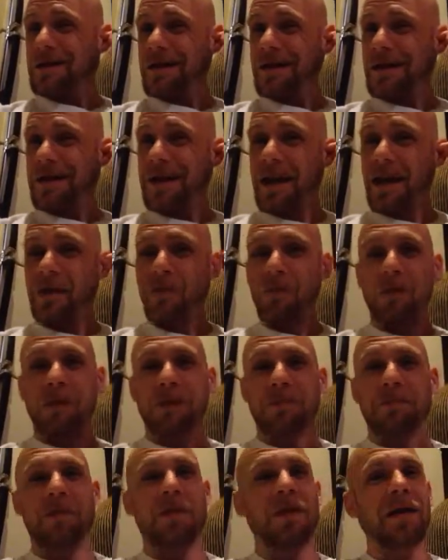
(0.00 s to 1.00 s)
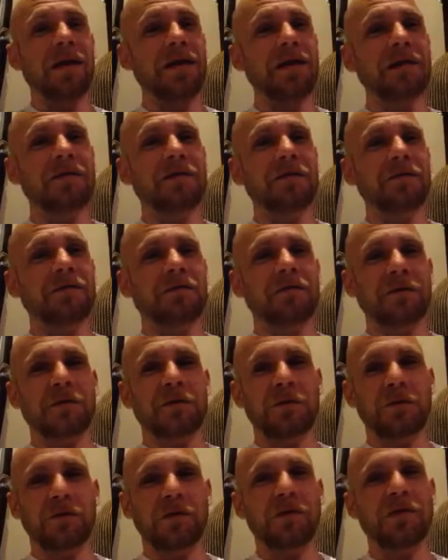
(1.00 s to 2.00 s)
I can't really play the
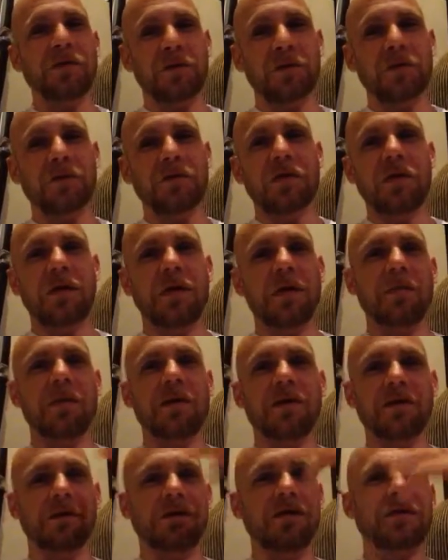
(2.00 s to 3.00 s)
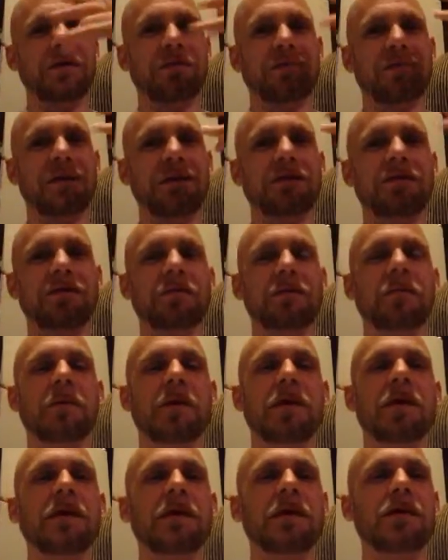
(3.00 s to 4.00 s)
first-person shooters all that much, because it messes with
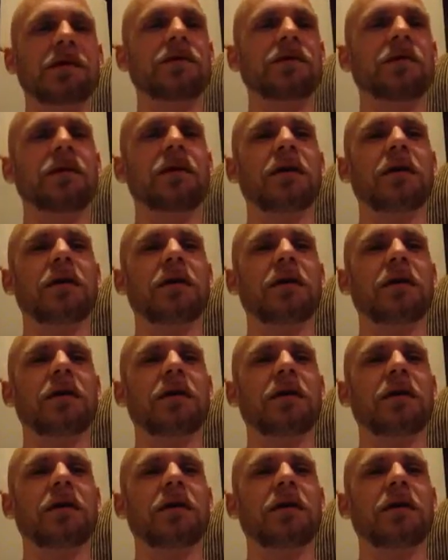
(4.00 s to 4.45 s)
my eyes.